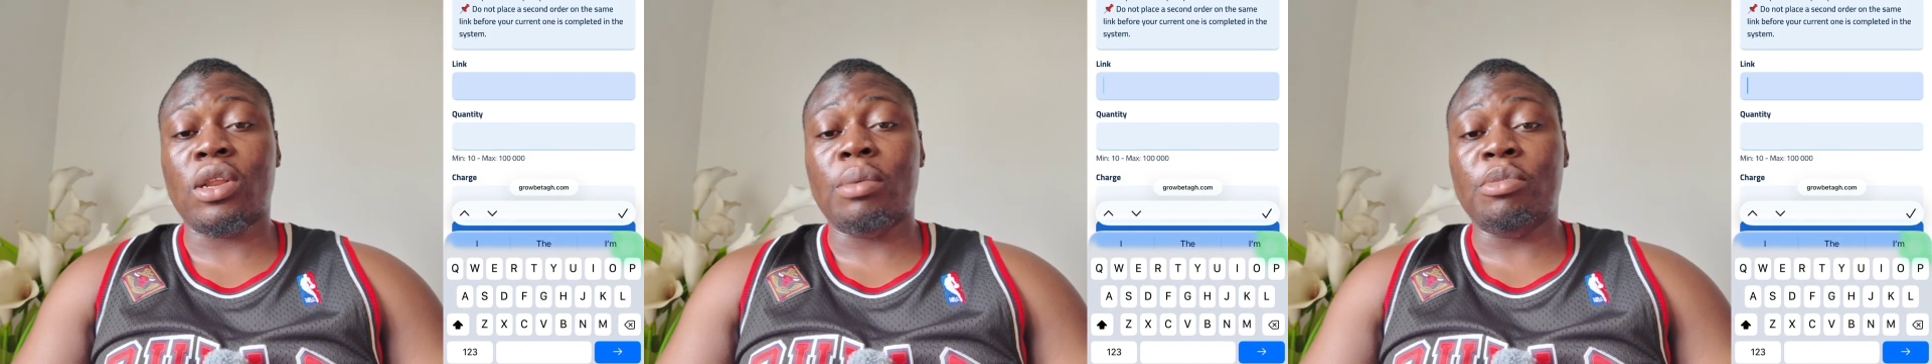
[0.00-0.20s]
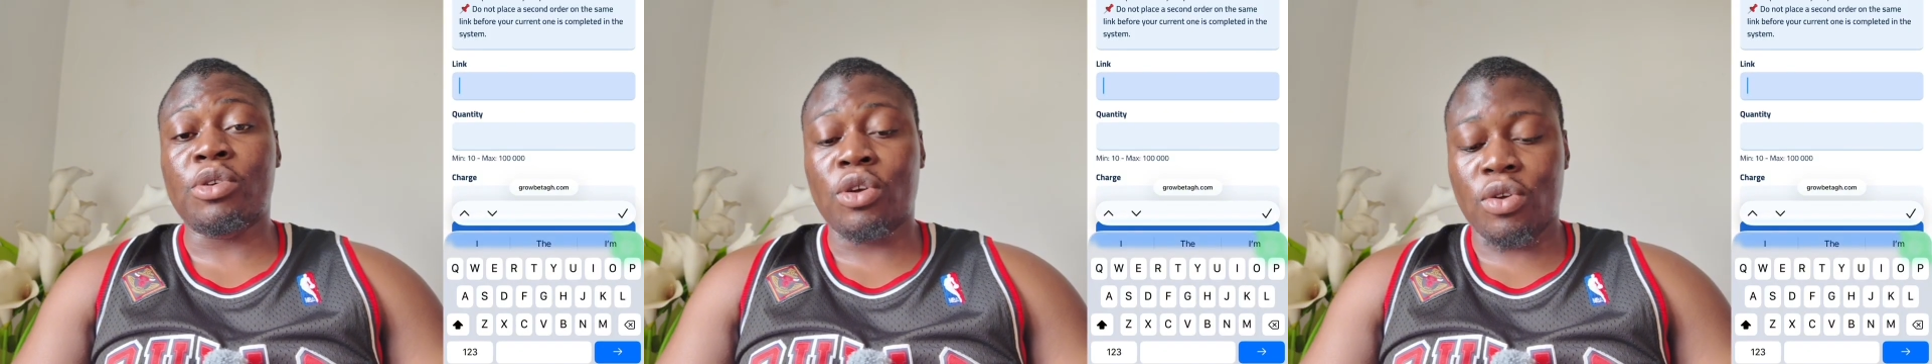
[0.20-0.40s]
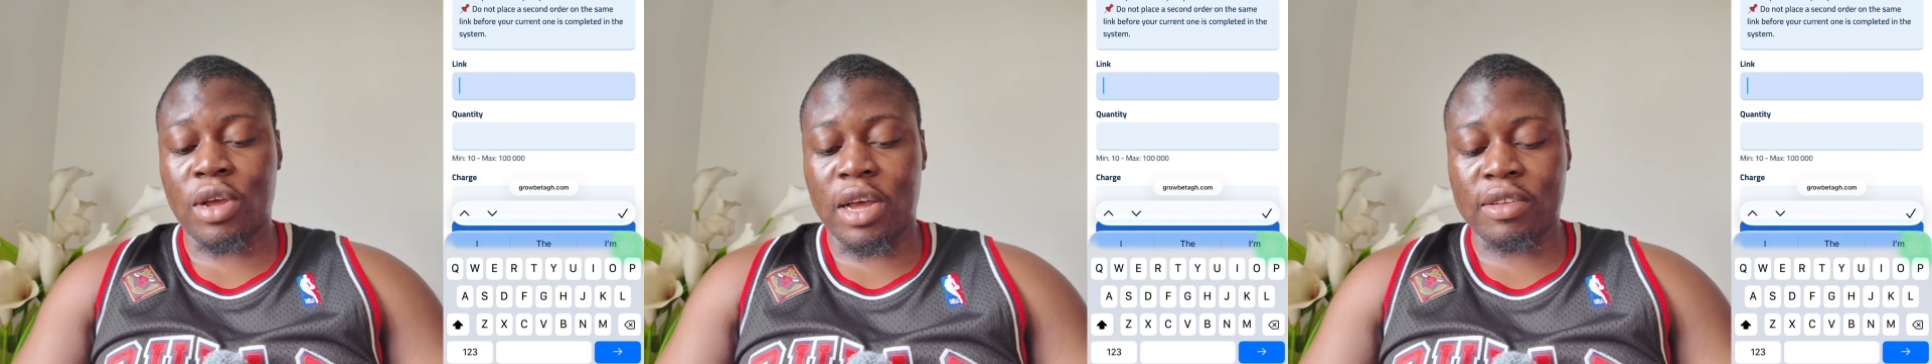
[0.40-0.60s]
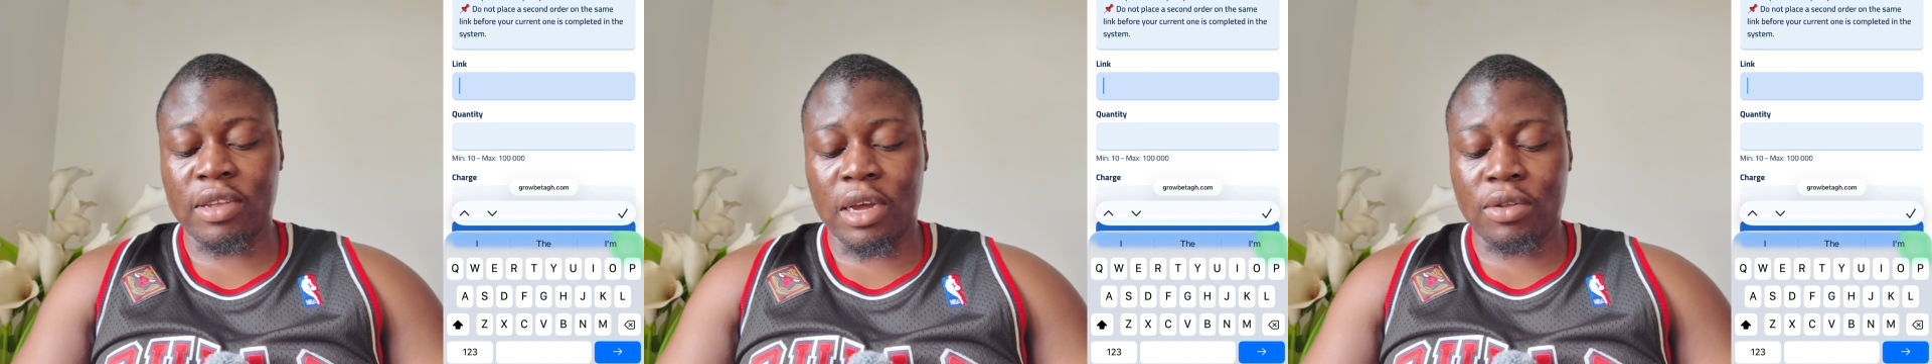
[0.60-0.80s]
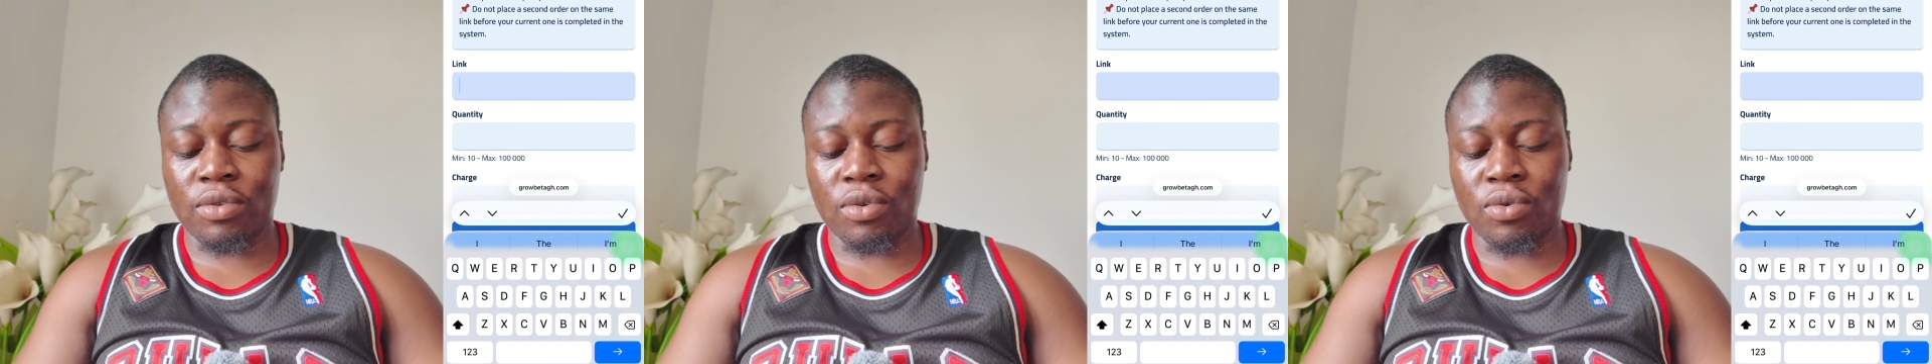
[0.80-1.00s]
let me show you guys
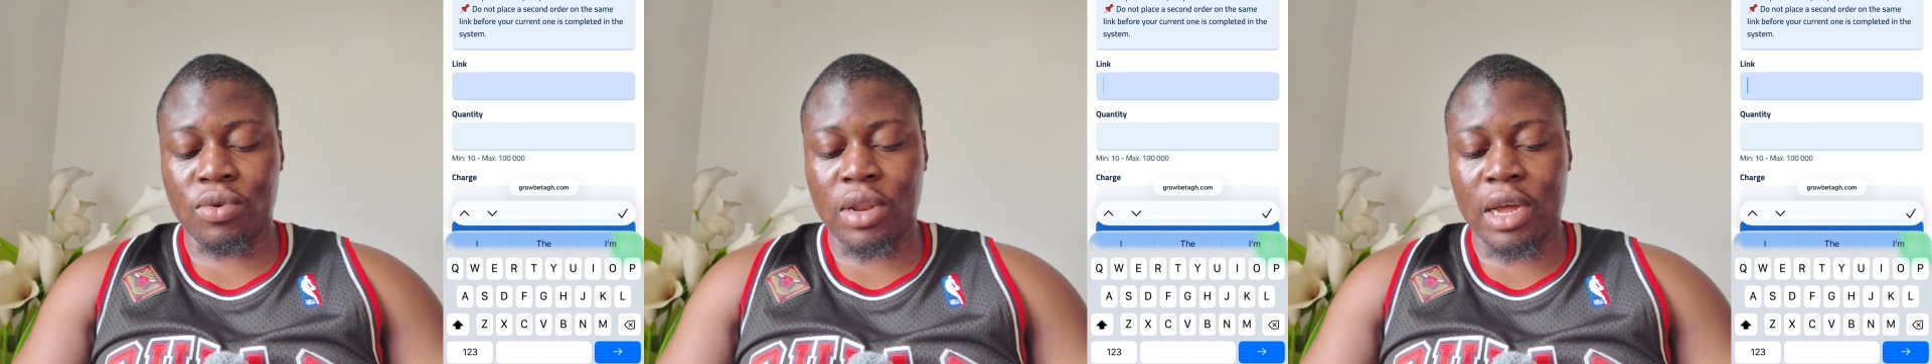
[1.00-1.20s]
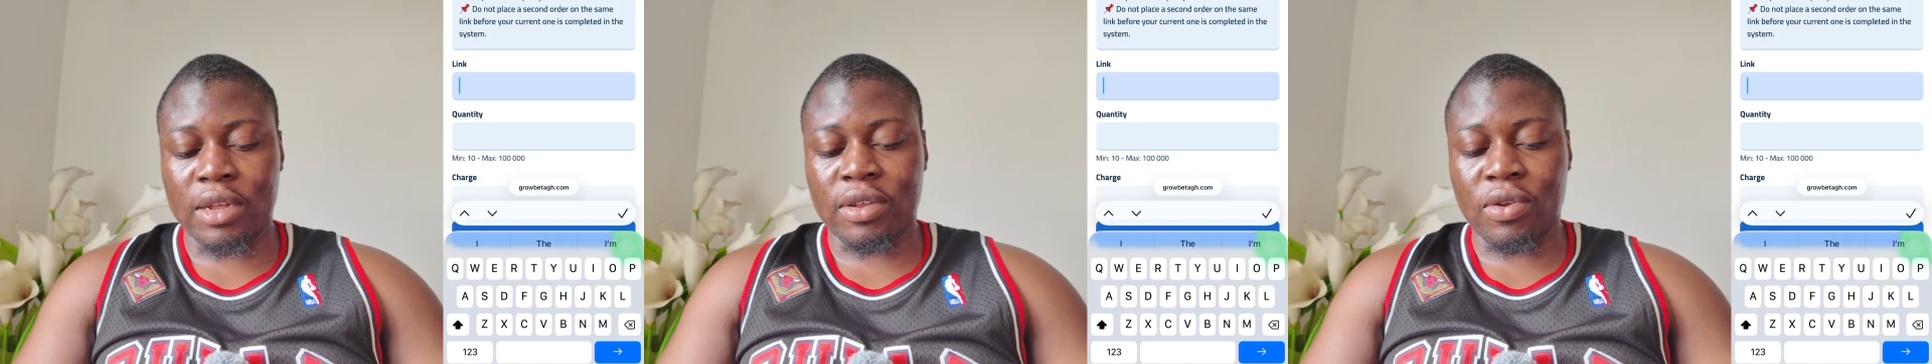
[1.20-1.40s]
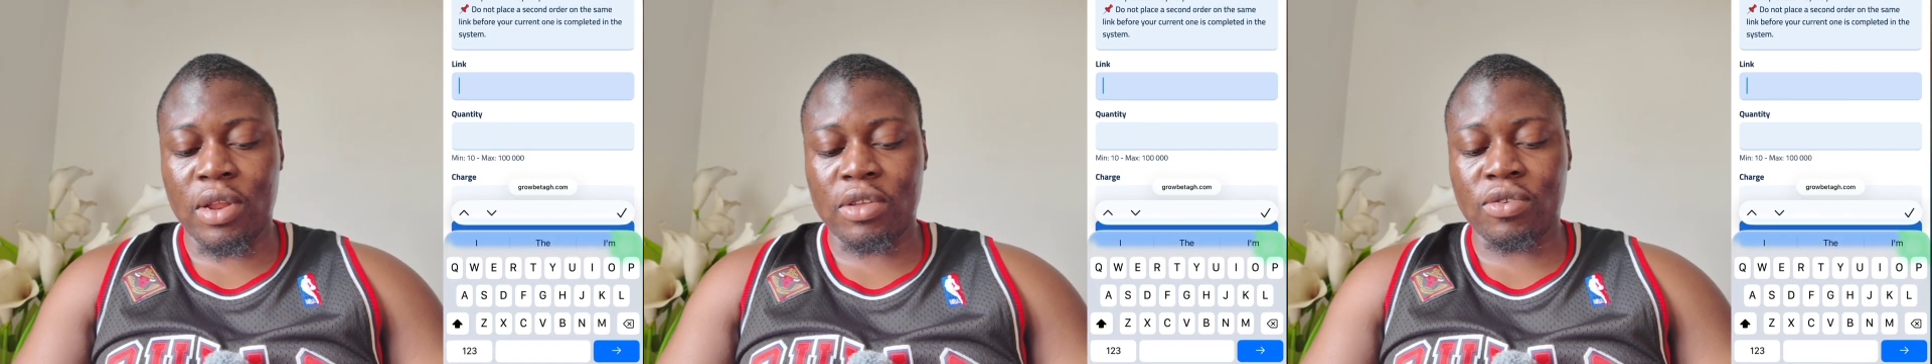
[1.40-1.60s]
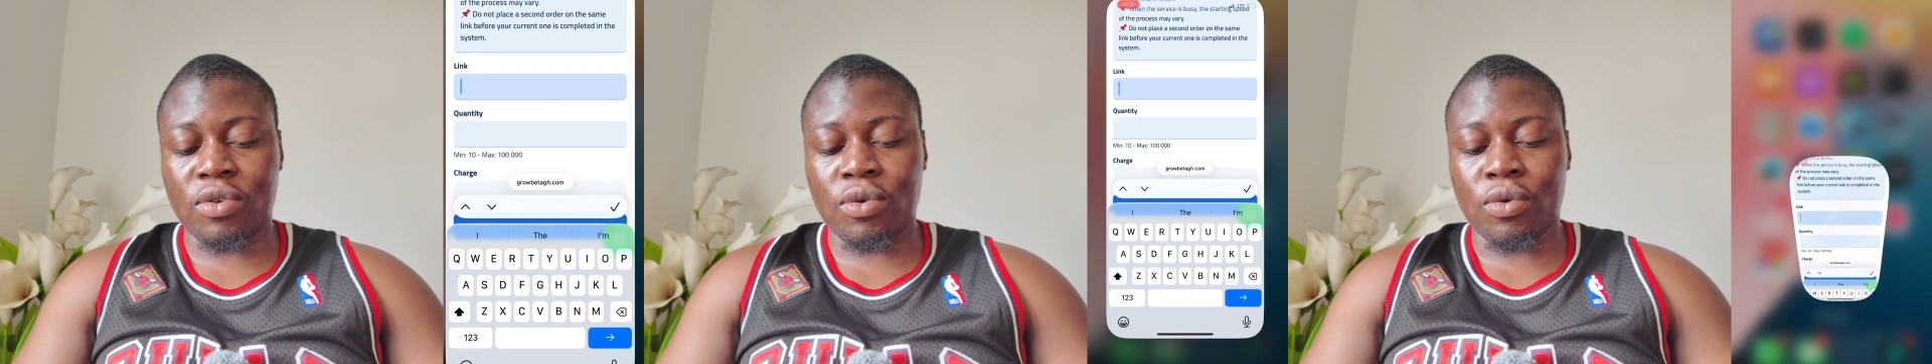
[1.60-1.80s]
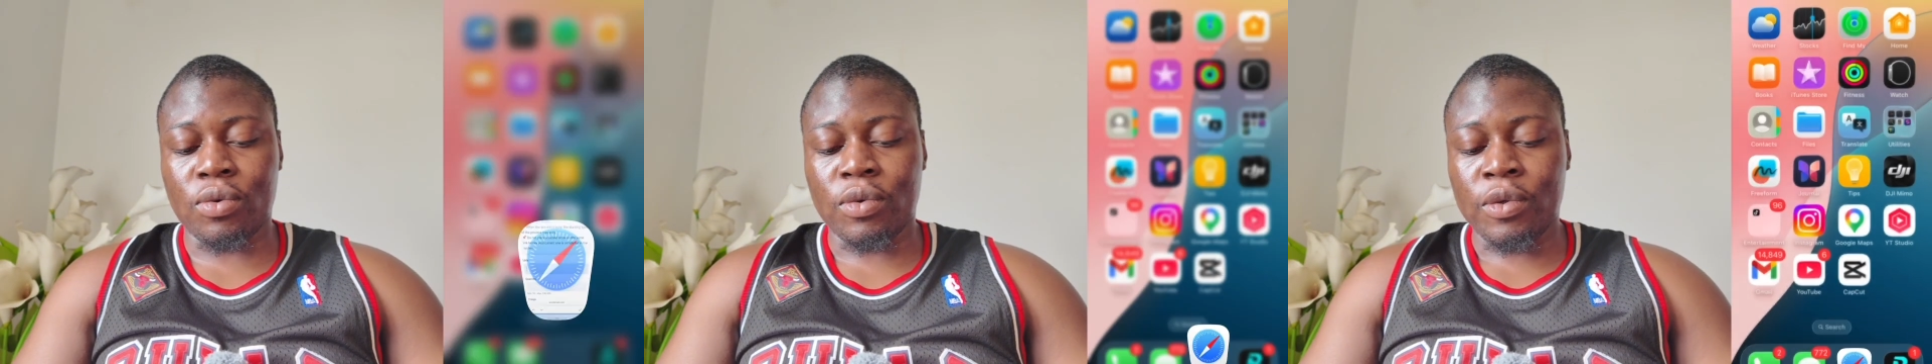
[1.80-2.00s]
how to do that. So let's
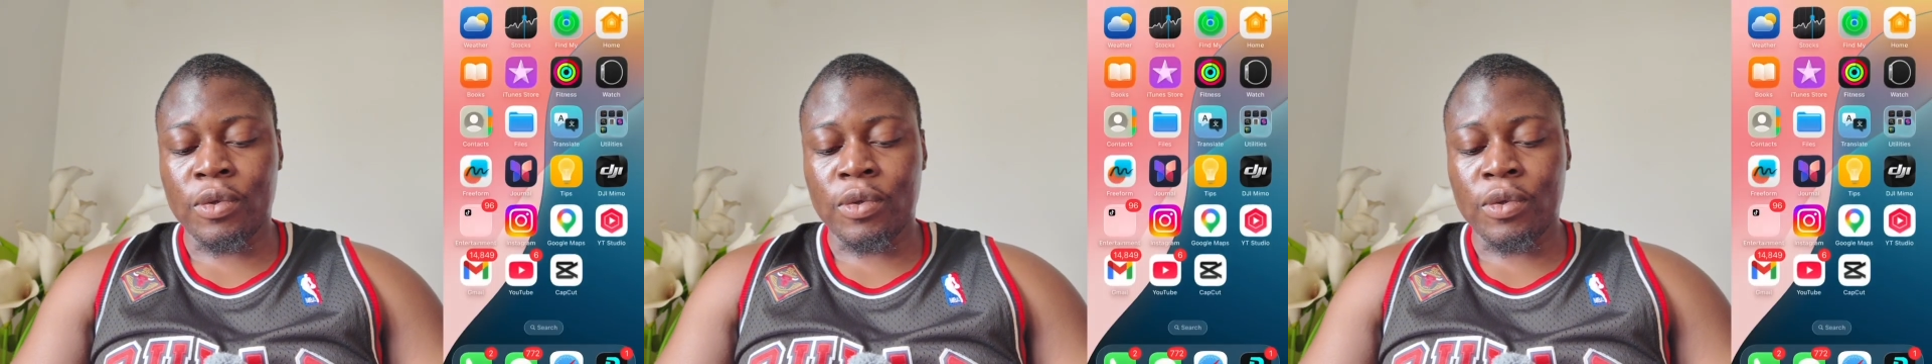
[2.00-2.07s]
go.